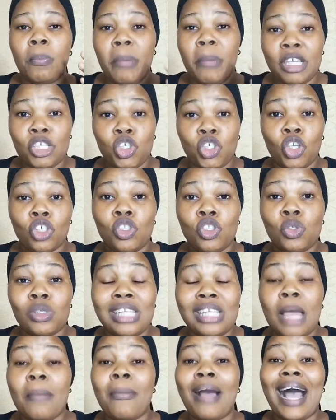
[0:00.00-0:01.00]
mentioned to
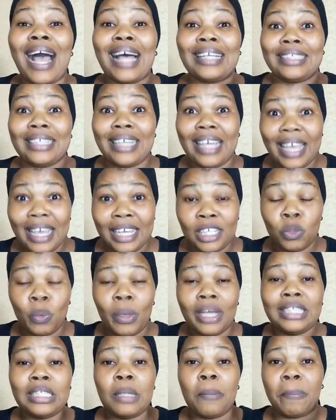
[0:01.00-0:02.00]
them at the end
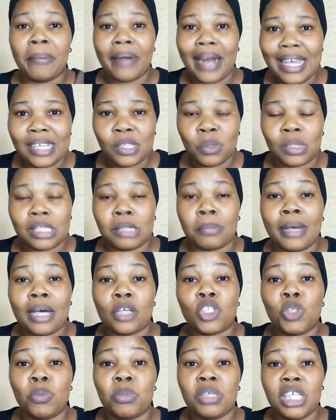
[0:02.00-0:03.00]
when the prize was
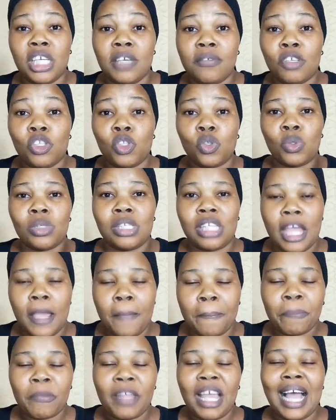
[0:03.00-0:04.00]
about to be given to
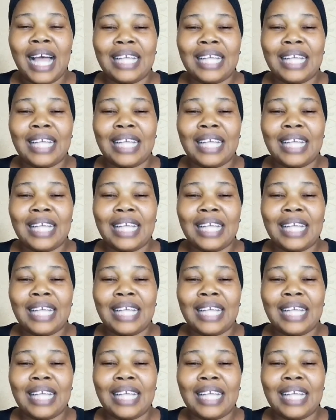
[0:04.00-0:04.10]
them.